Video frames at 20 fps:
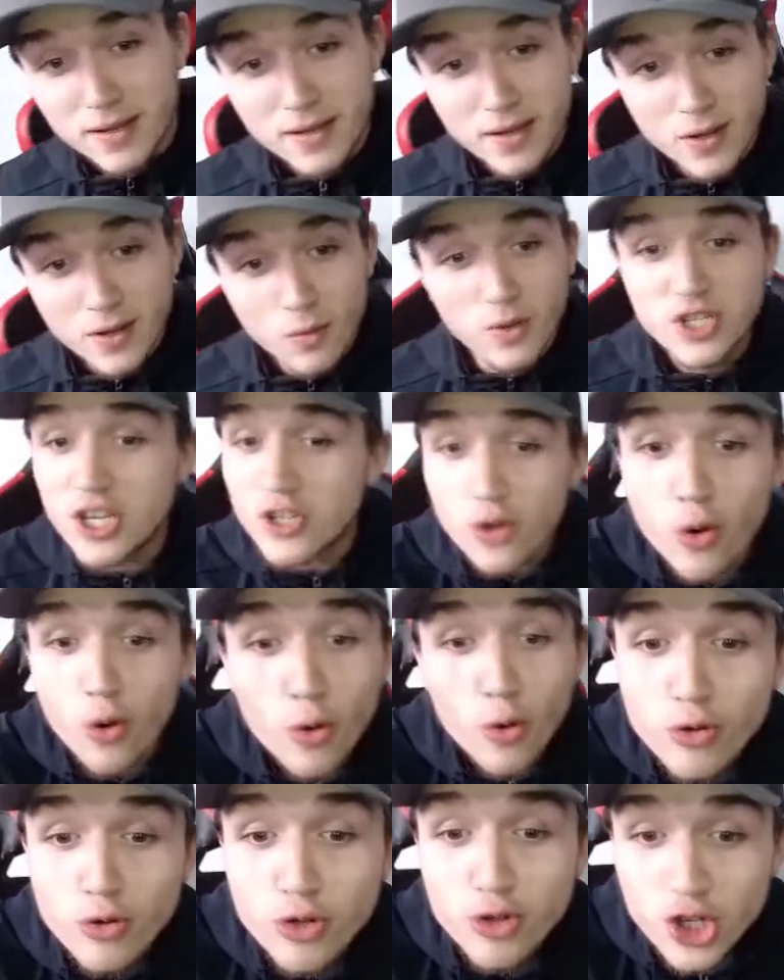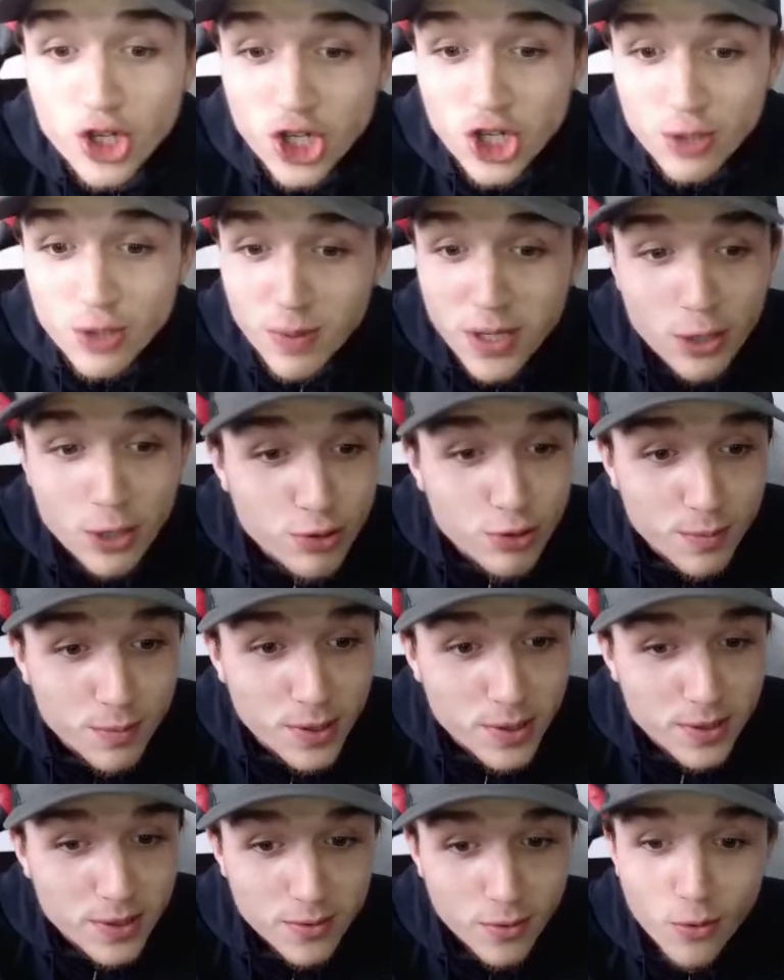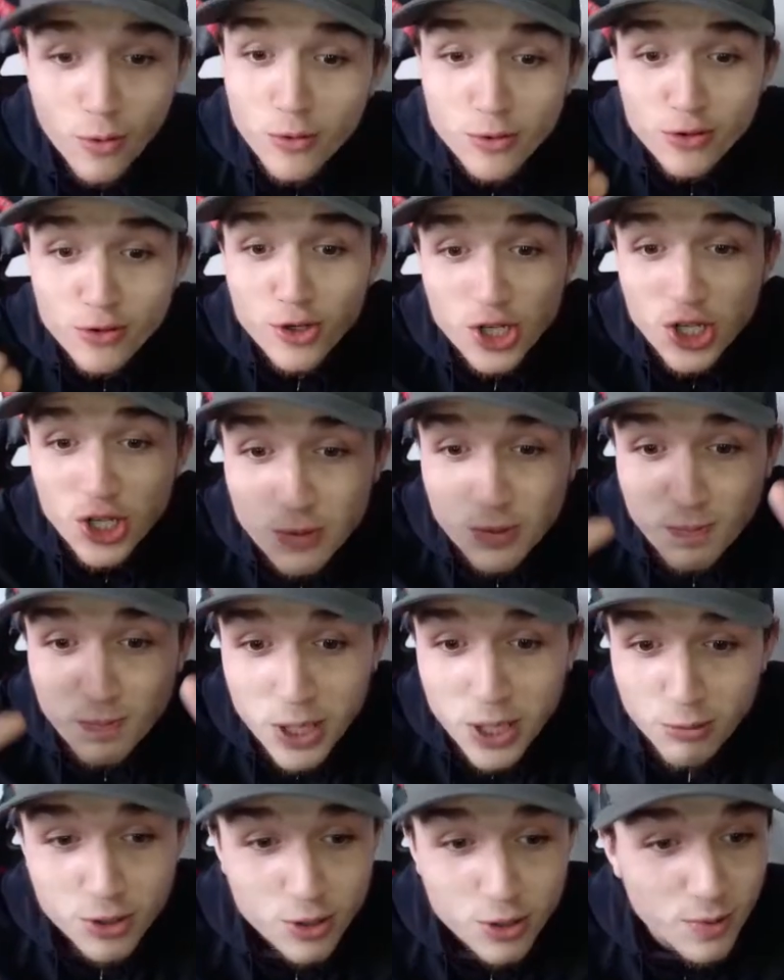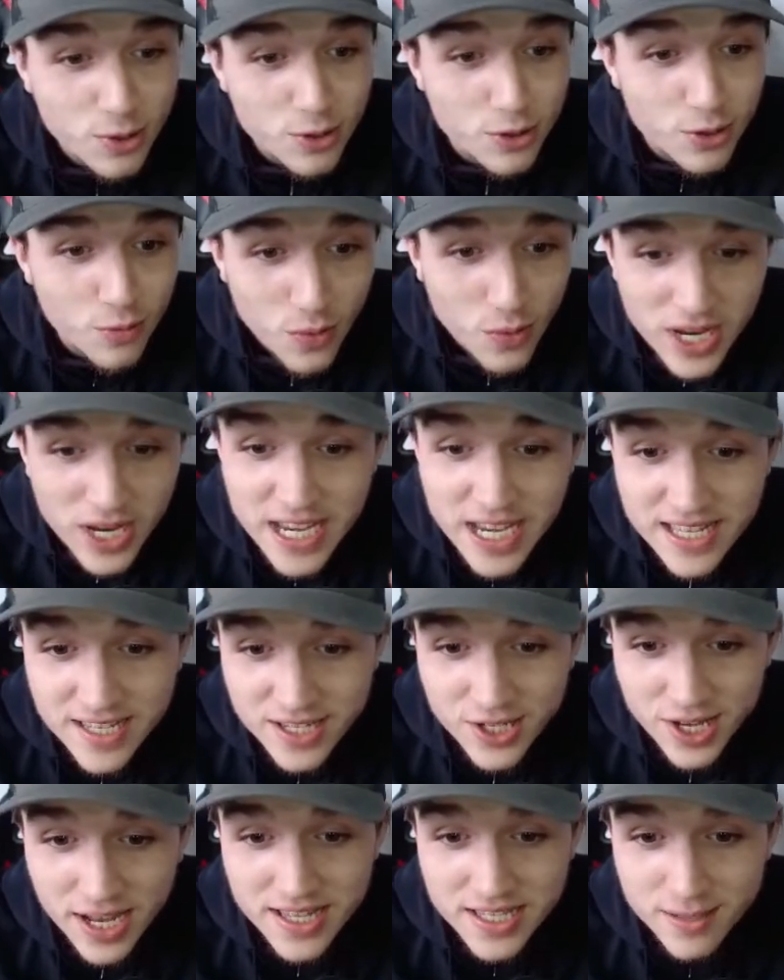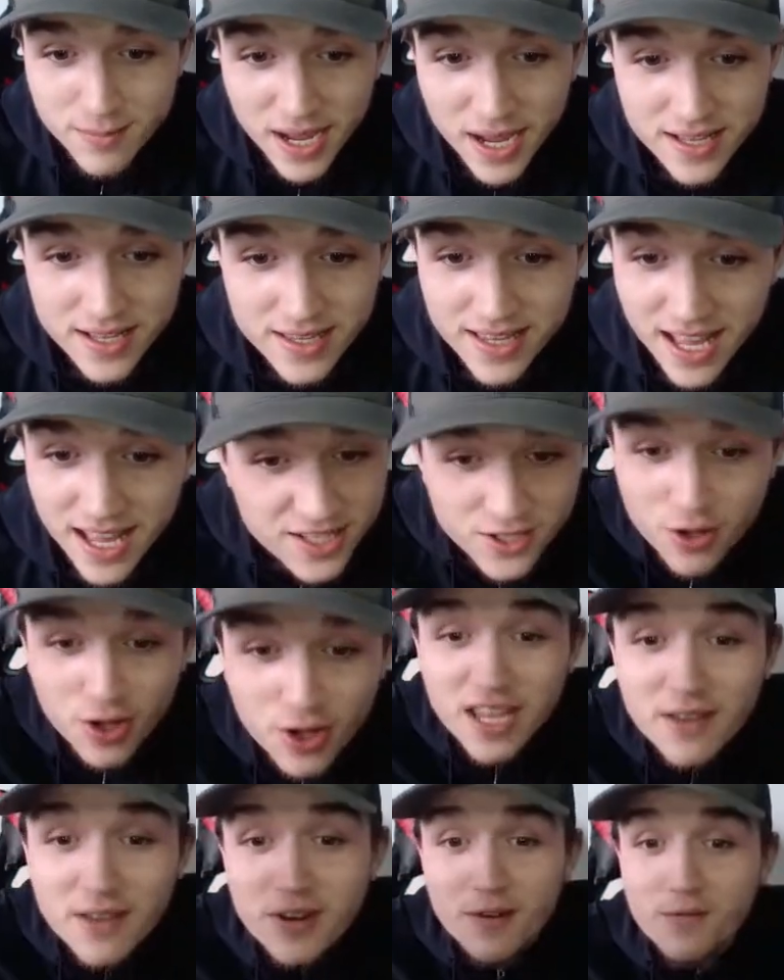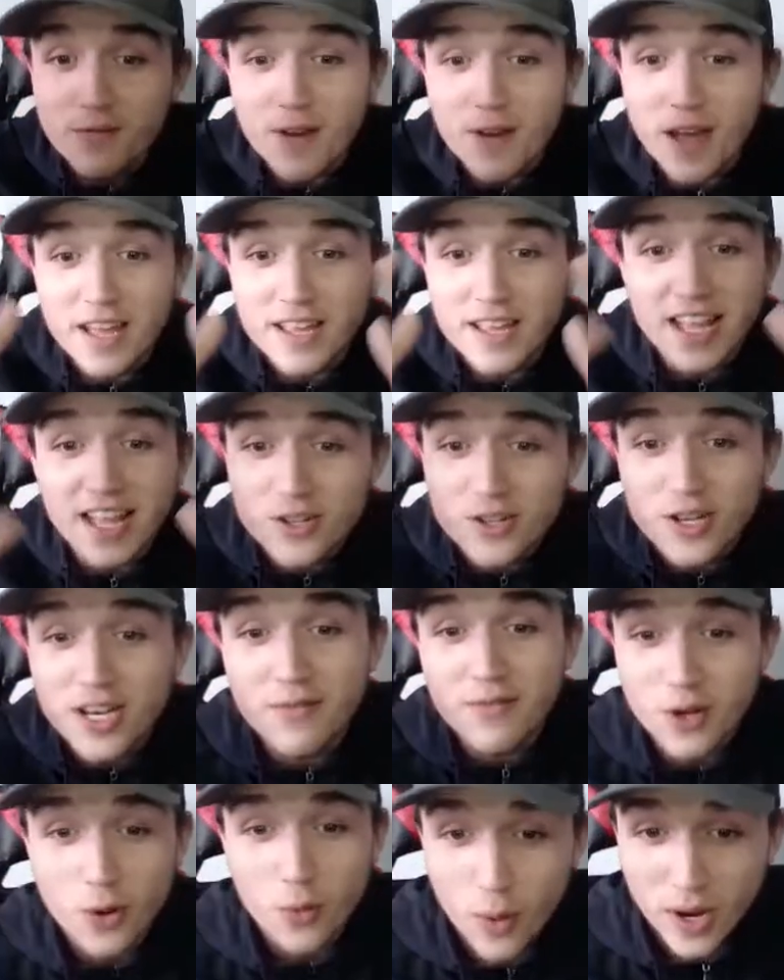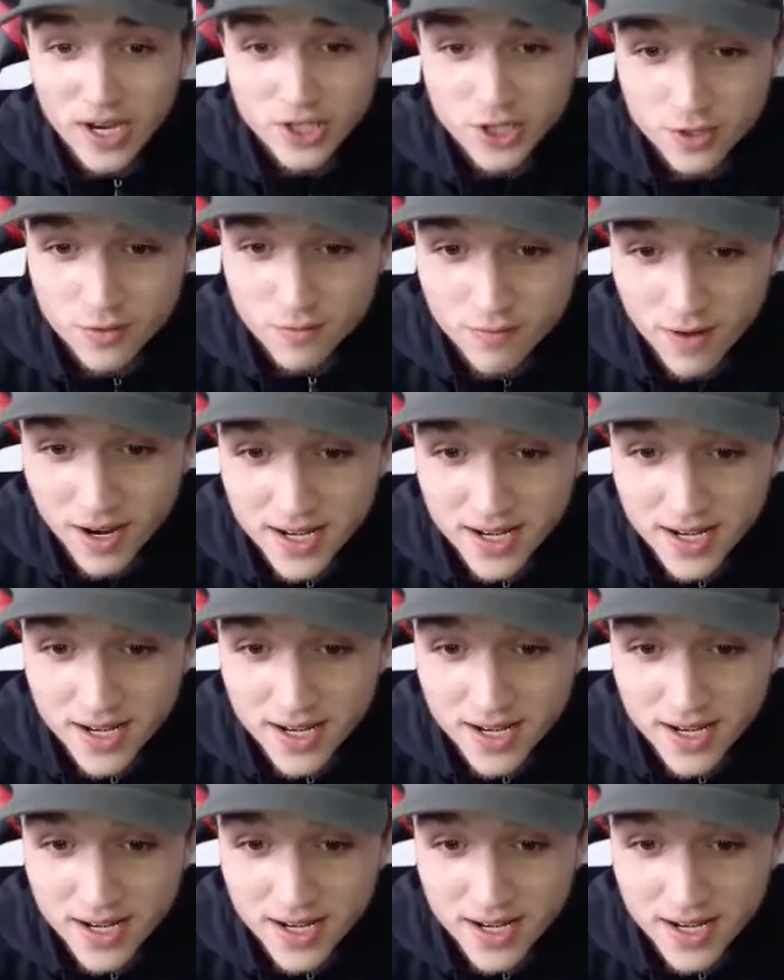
which is undisputable. We need a centre back. That's not even a question right